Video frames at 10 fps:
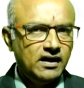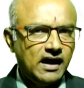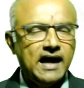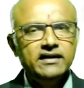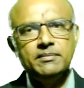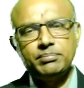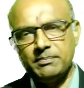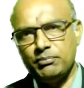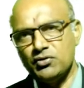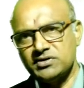and they
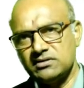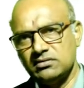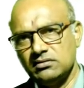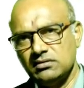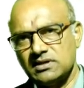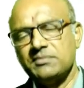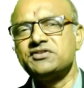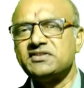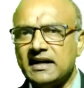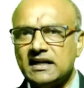proposed some
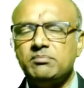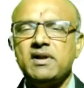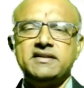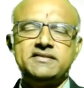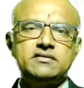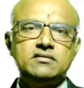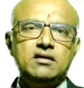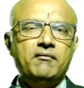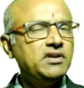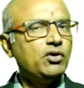statements
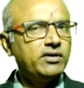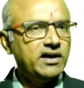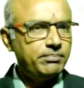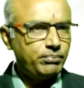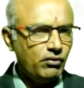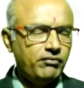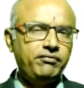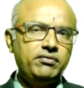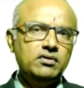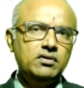without any proof.